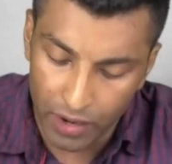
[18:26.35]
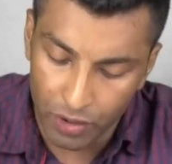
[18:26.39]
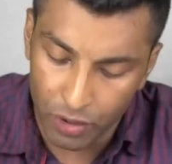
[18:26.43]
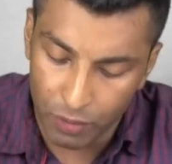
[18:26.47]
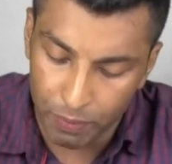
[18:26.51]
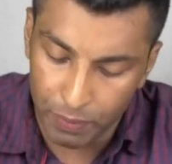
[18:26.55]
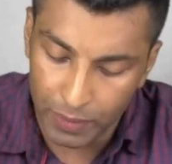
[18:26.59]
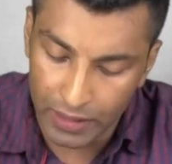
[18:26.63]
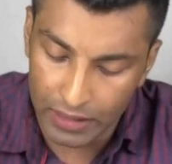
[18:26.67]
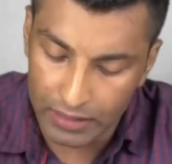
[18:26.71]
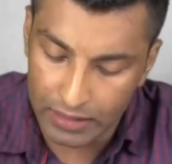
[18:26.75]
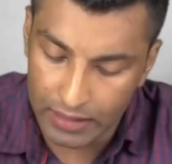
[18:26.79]

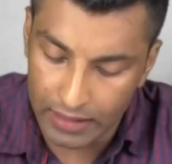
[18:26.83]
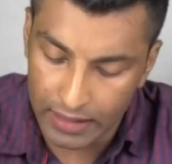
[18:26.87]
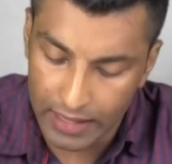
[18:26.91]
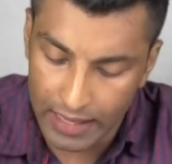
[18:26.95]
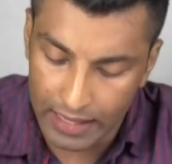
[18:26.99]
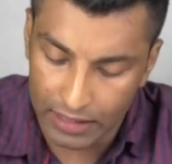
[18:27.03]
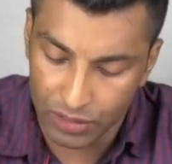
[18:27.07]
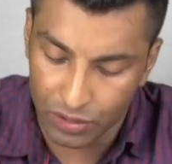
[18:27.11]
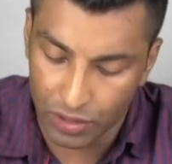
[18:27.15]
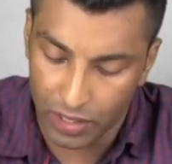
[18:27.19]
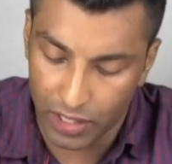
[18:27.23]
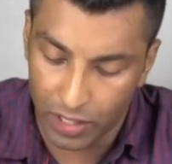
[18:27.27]
1
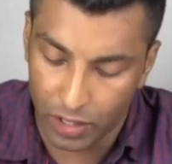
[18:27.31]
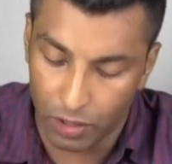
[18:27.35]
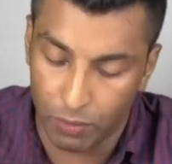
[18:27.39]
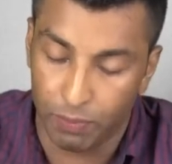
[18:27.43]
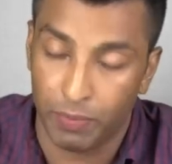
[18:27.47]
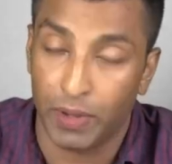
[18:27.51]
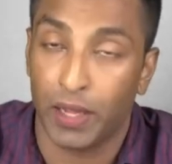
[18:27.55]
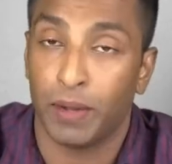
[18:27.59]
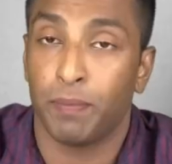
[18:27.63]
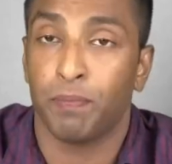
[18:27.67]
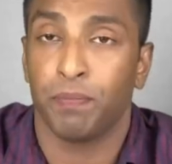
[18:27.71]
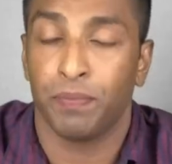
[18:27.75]
rupee is the
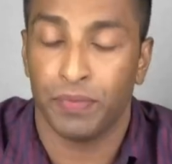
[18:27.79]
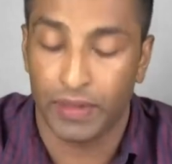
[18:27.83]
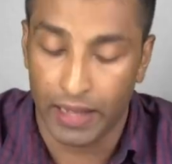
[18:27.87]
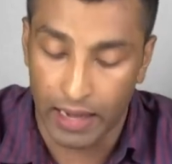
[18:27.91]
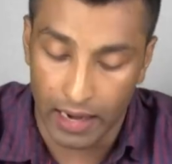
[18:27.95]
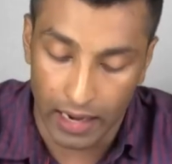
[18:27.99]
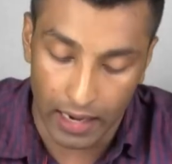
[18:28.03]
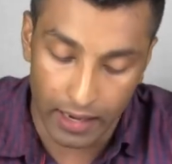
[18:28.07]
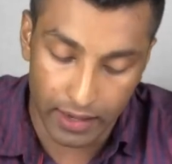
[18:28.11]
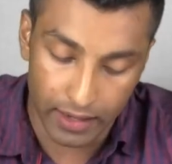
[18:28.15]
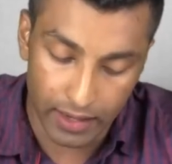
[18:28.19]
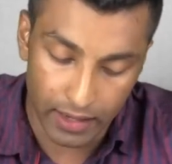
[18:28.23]
tax you need to
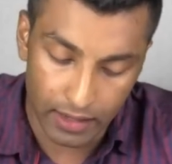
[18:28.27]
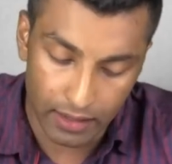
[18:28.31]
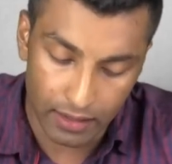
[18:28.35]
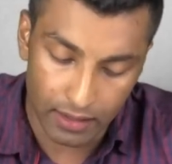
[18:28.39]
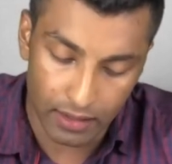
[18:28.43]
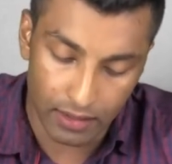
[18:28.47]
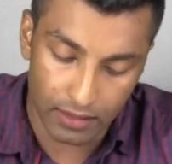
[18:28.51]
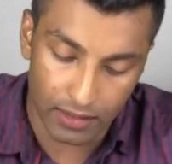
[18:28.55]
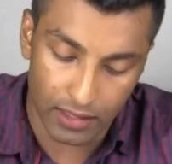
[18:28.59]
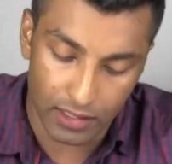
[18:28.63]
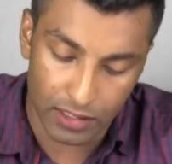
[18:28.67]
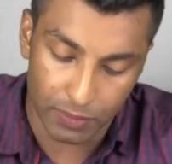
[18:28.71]
pay
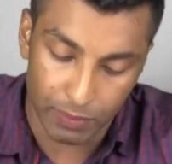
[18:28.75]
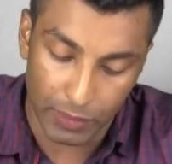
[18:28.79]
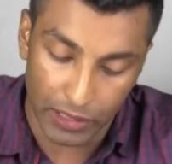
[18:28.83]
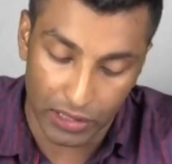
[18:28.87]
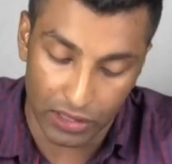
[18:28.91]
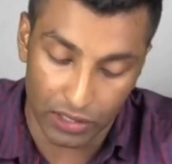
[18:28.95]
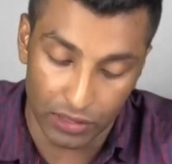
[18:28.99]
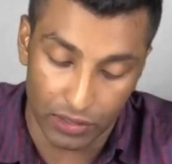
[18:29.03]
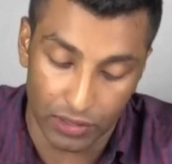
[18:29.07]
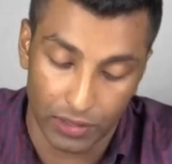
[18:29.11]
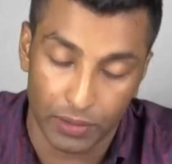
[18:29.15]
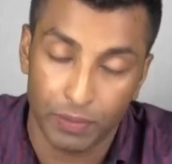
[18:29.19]
under
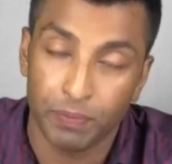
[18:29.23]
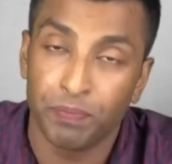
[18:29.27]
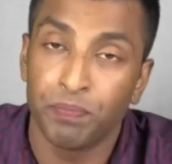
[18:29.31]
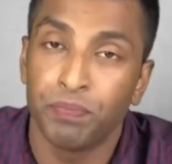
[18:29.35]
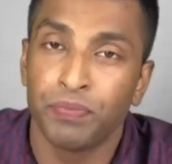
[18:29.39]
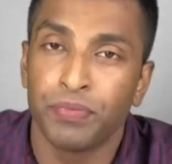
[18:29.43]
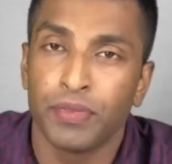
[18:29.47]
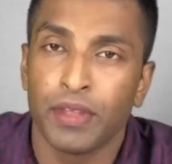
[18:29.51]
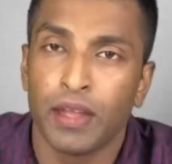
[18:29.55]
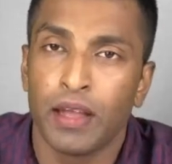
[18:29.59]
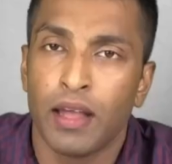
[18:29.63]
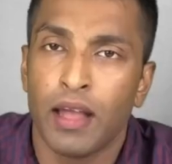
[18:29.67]
this
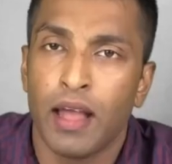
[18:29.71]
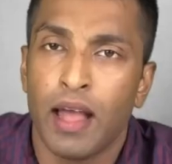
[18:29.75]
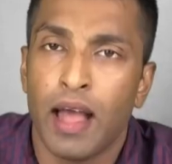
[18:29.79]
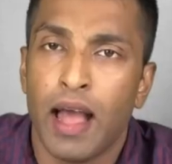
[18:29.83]
method.